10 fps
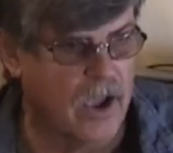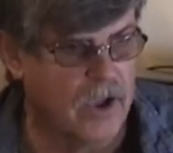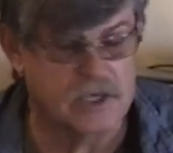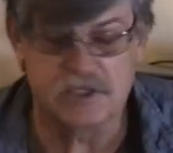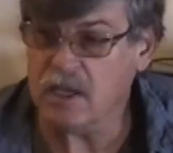
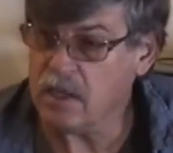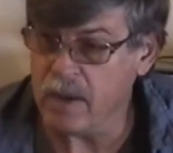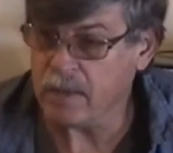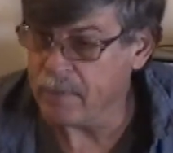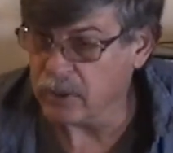because they can
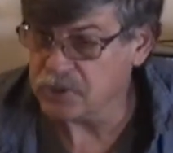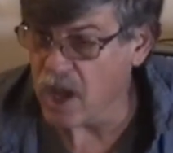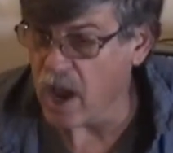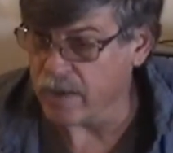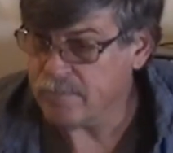make better
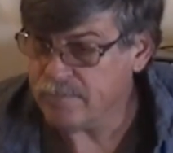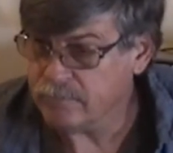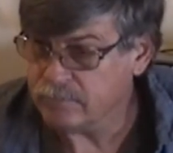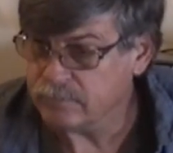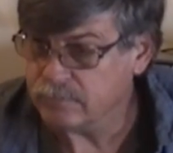time
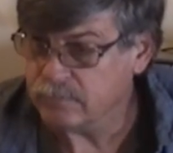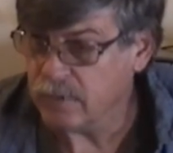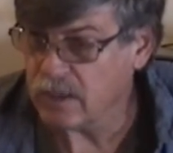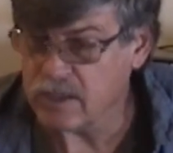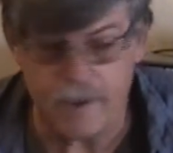
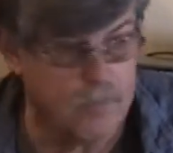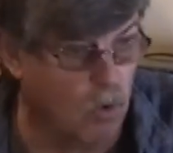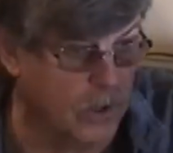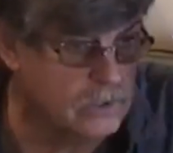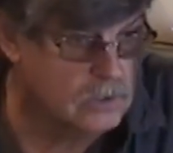at that
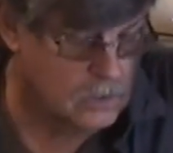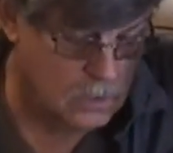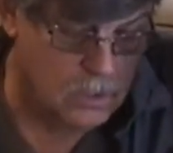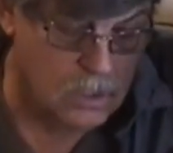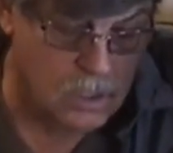point.
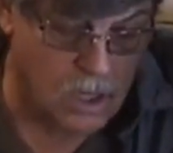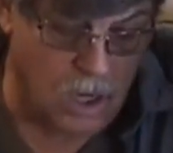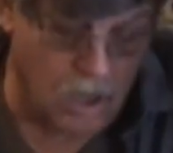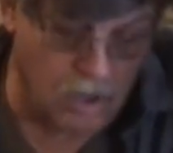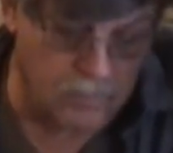
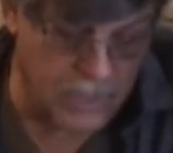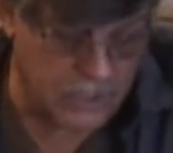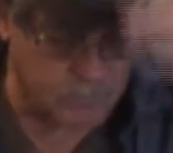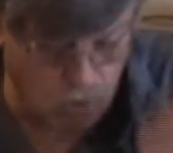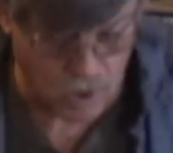They
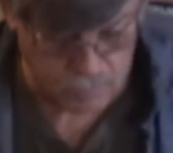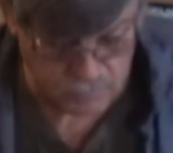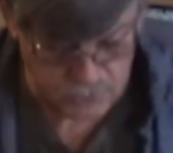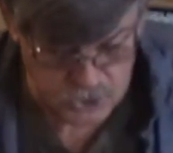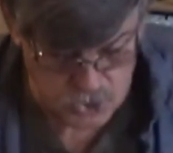could
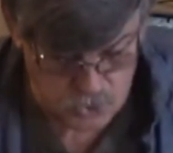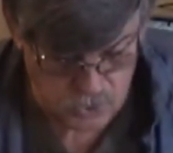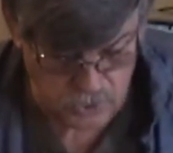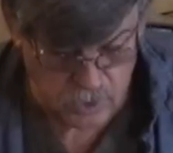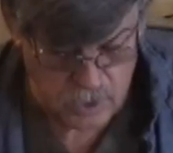probably do